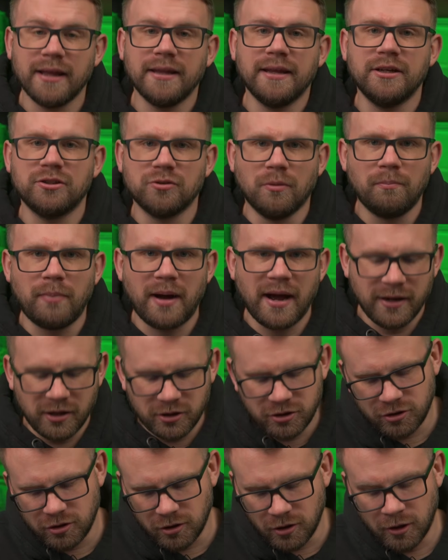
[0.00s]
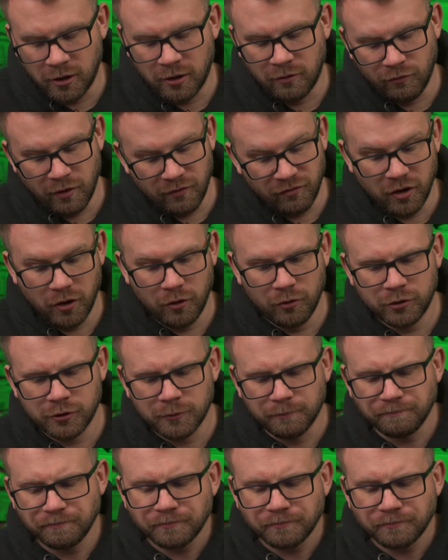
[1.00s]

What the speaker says: these unbiased reviews.